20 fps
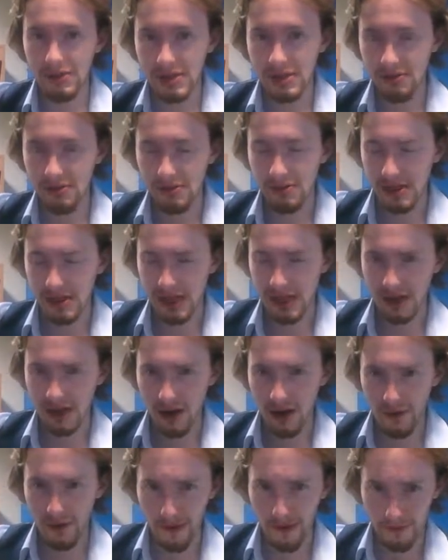So it's like
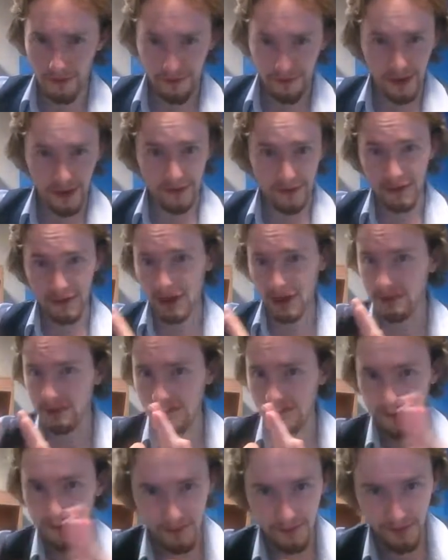over 50
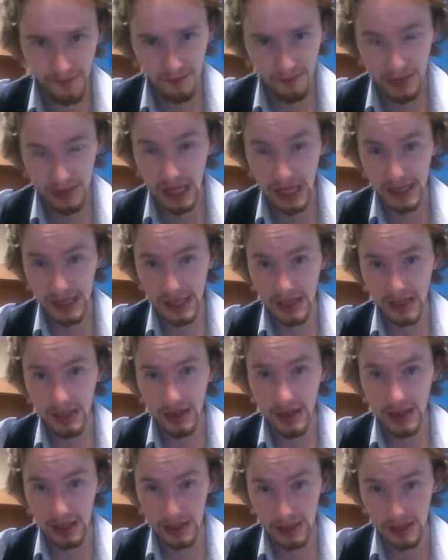bloody
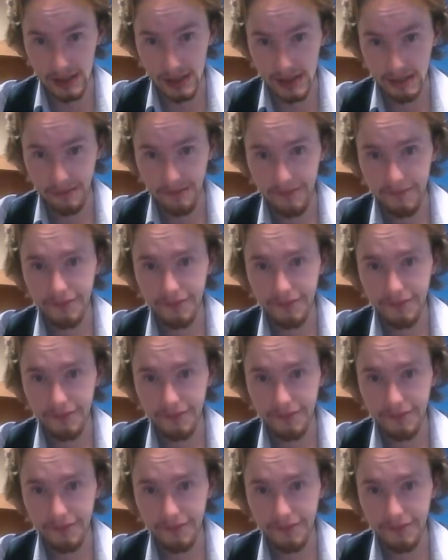titles.